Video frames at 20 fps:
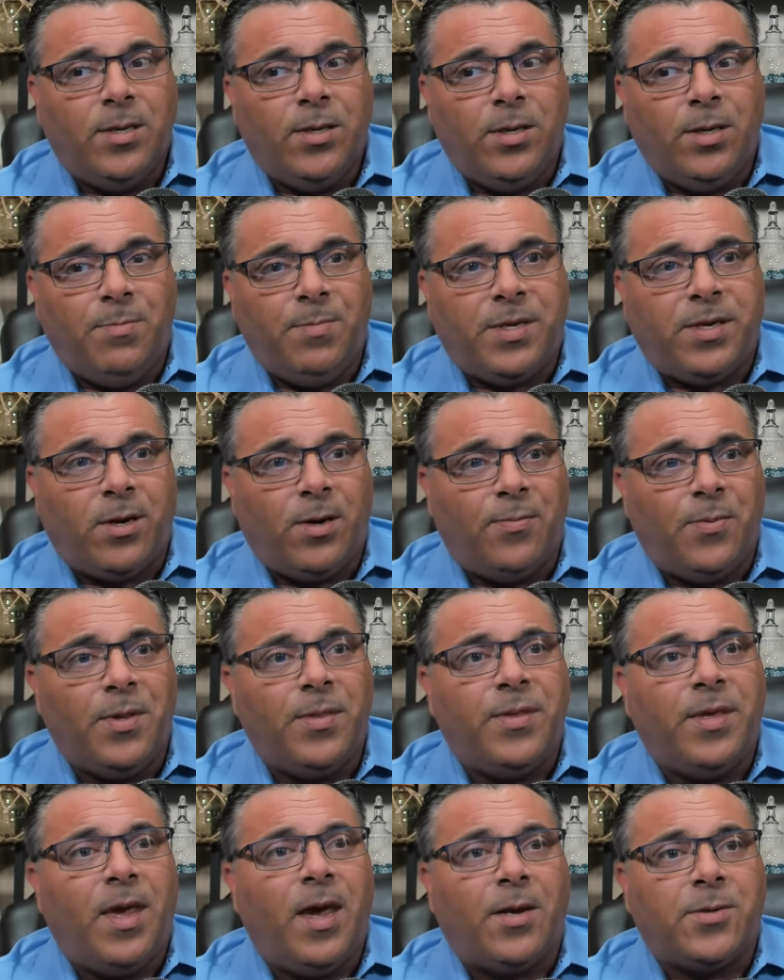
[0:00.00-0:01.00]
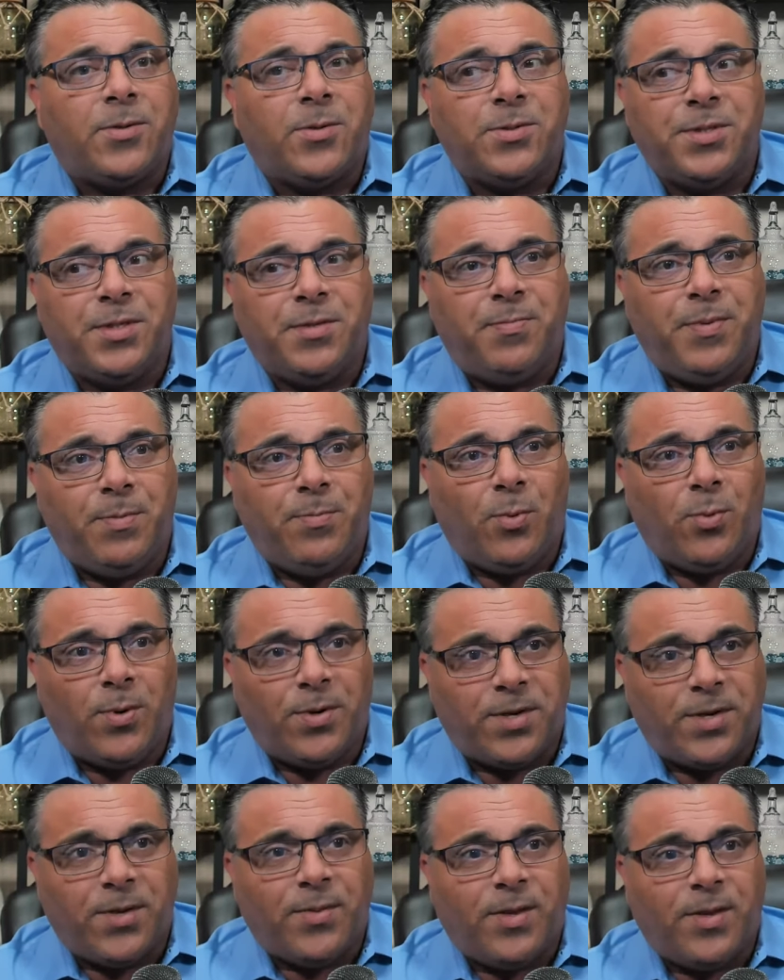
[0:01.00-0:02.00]
You need to be careful of the actors and the people
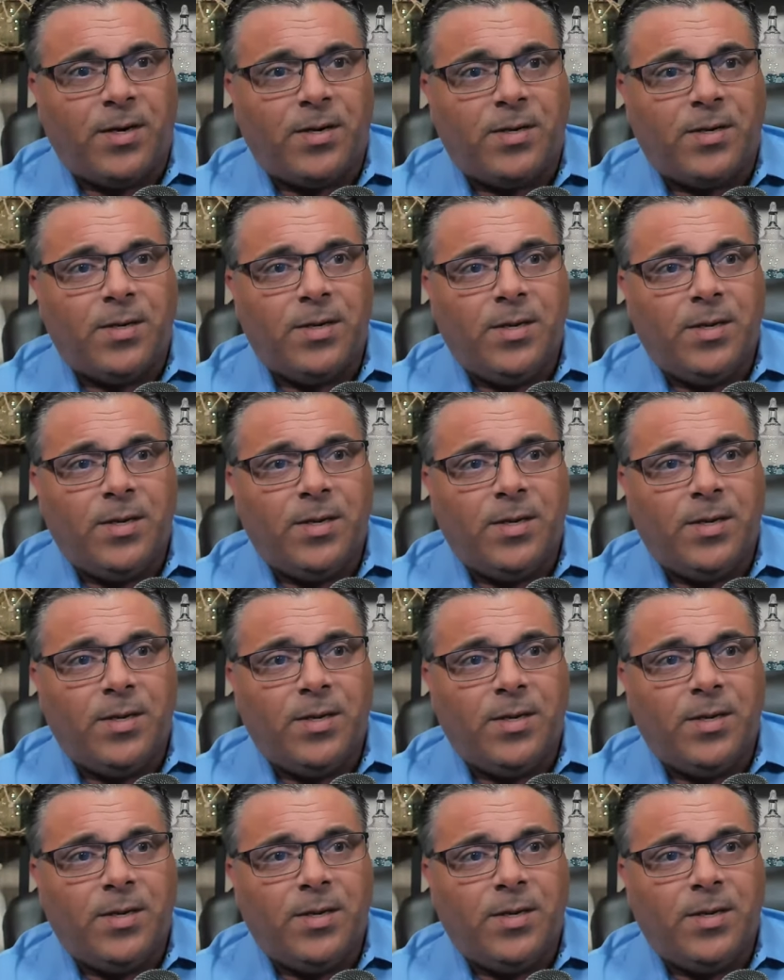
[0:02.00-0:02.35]
working there.